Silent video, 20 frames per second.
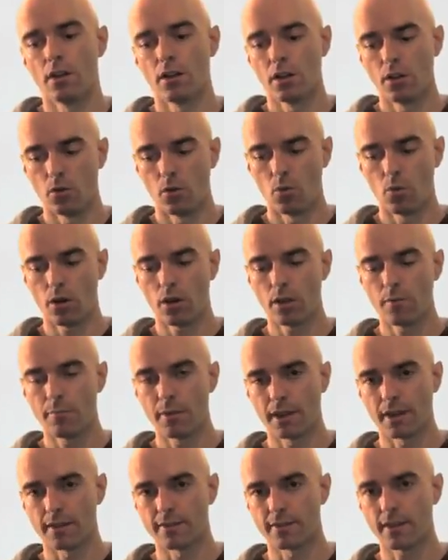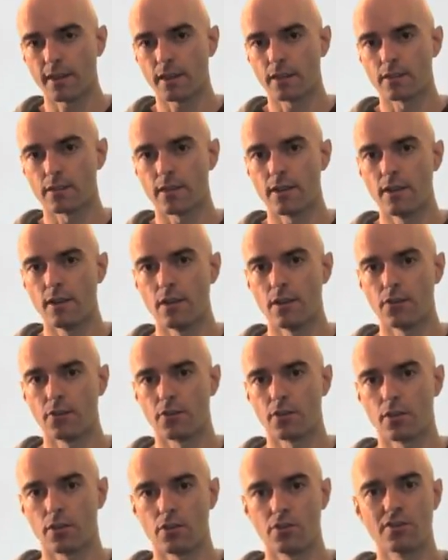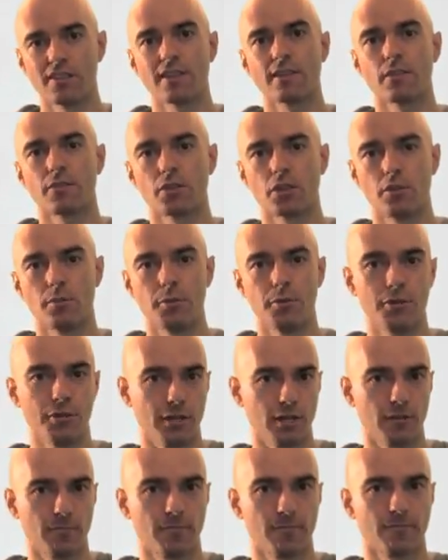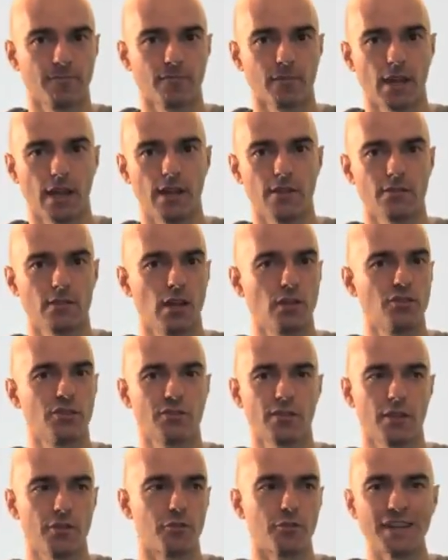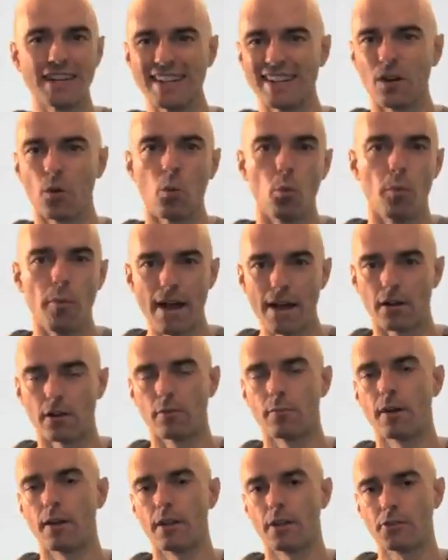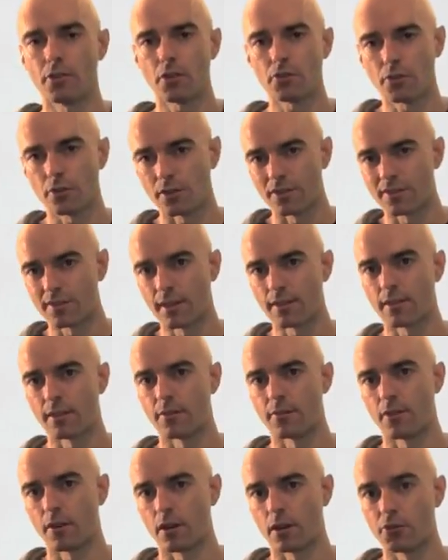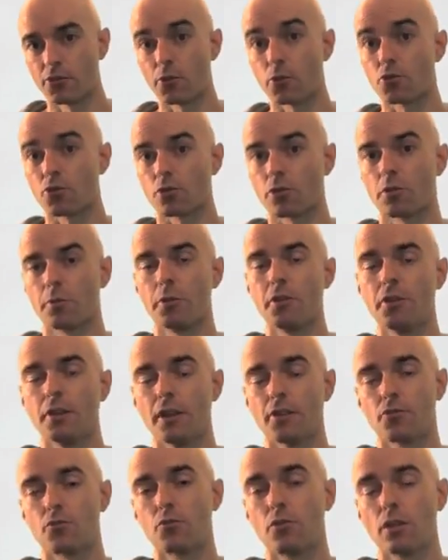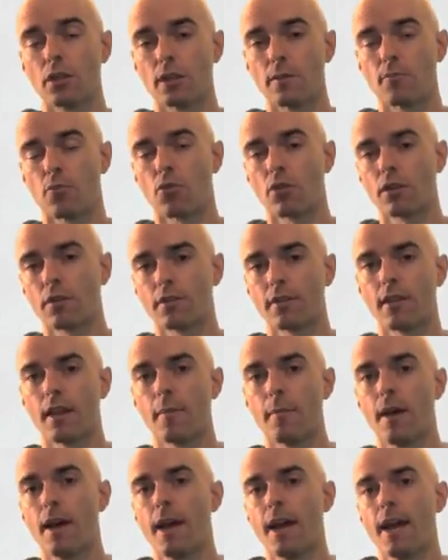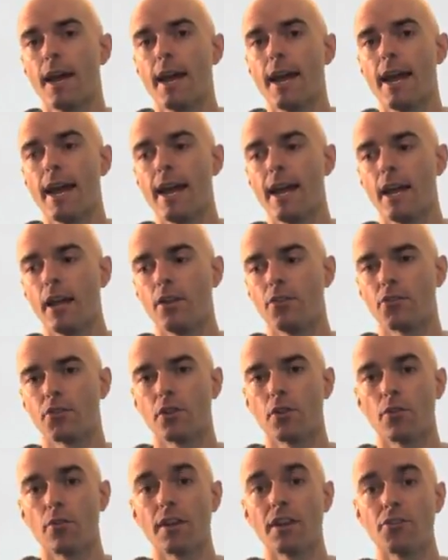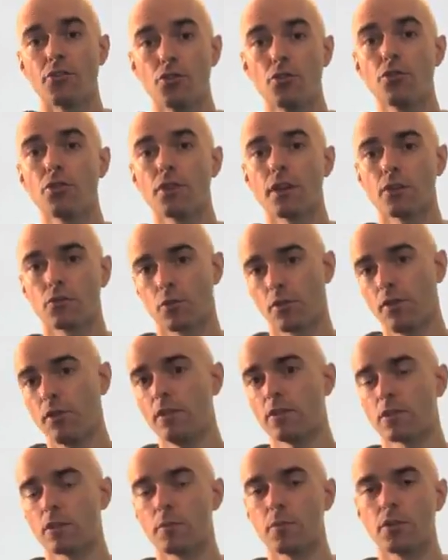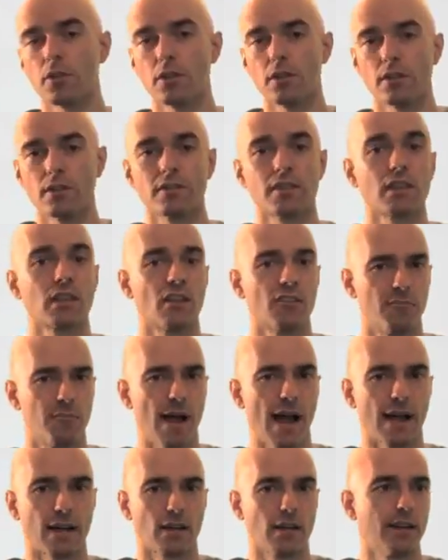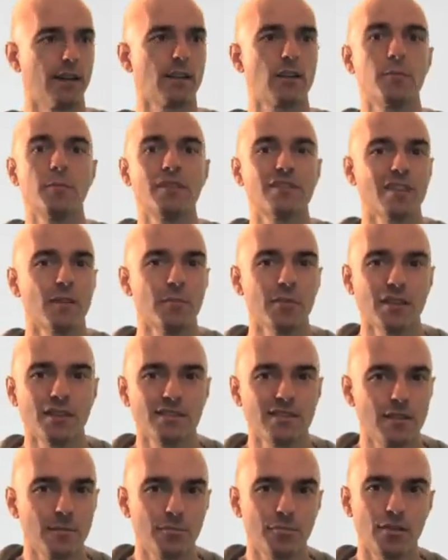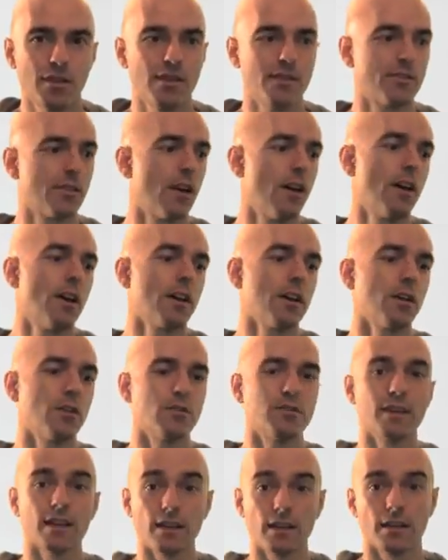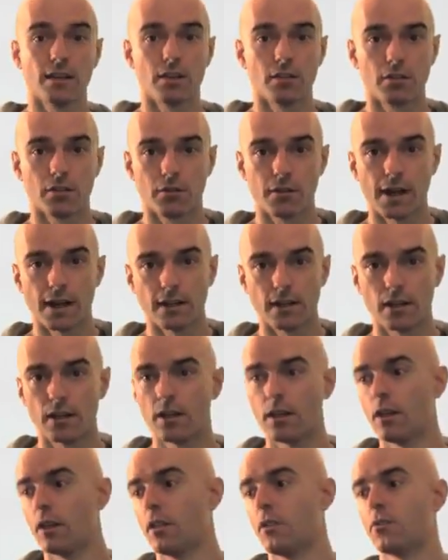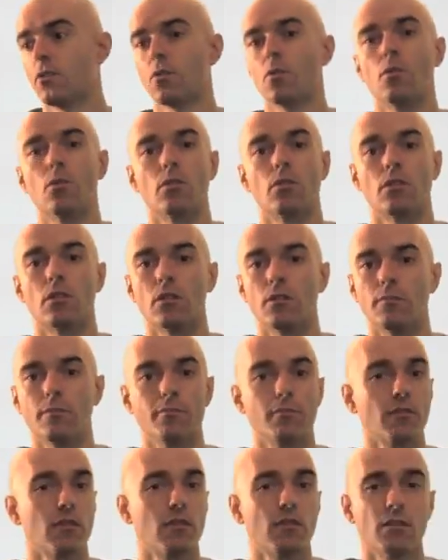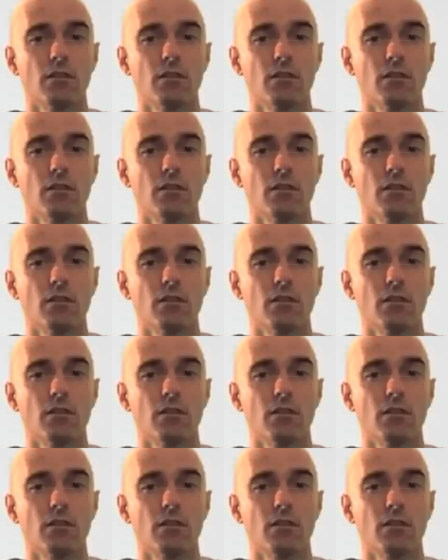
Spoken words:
one of the biggest things is their sense of community. Okay, it's not just that they're eating better, but it's also this sense of social community that's really important to them. And they do things within these communities to give back, and it can be something as simple as taking care of their grandkids, or